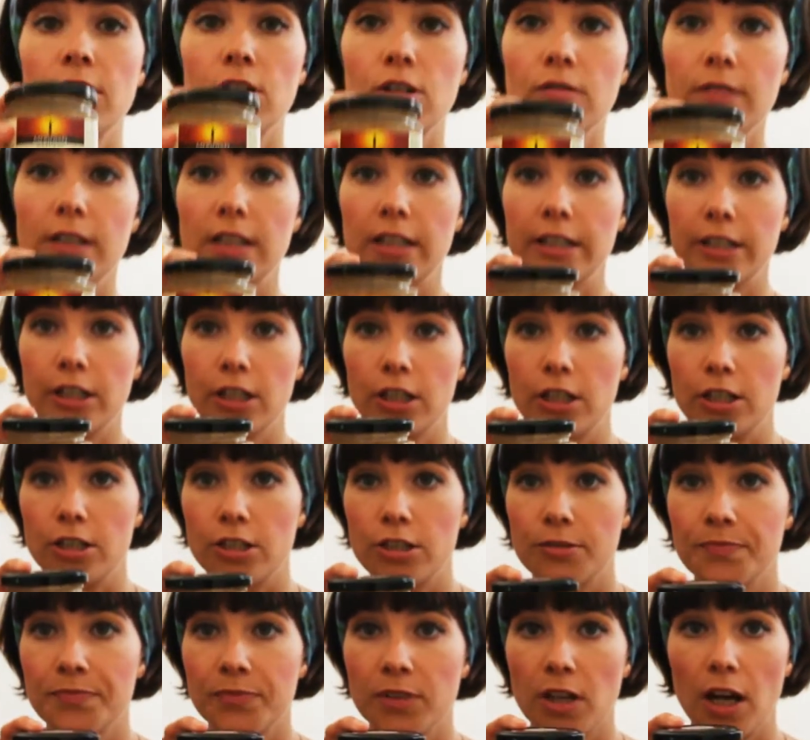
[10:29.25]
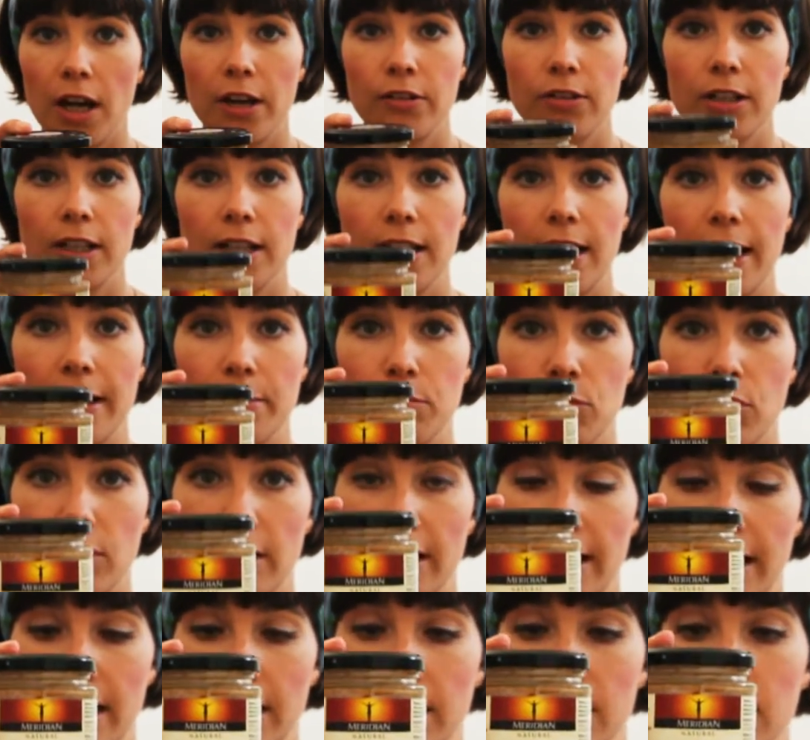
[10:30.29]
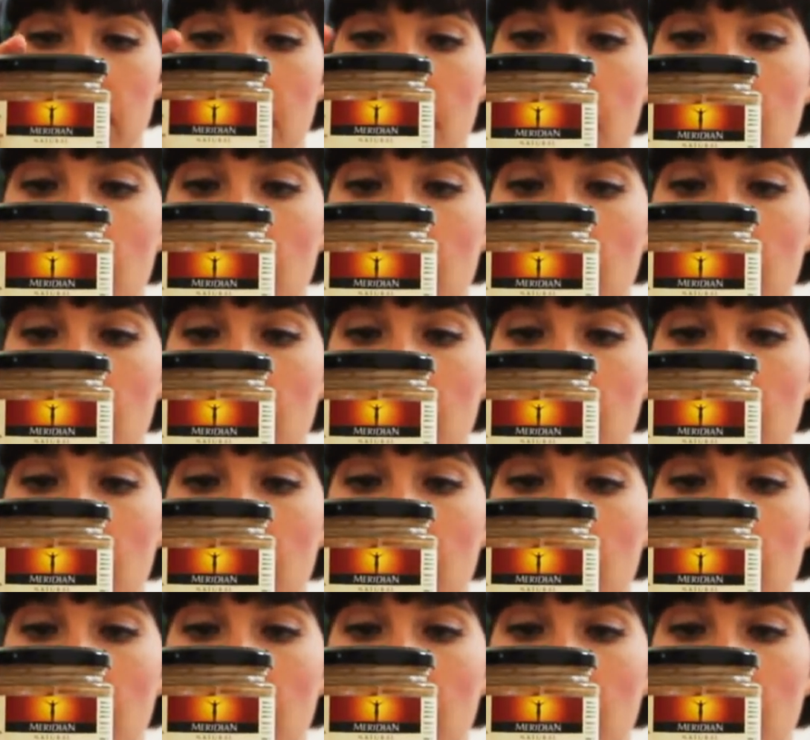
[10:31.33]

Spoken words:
are really good. I really like Meridian.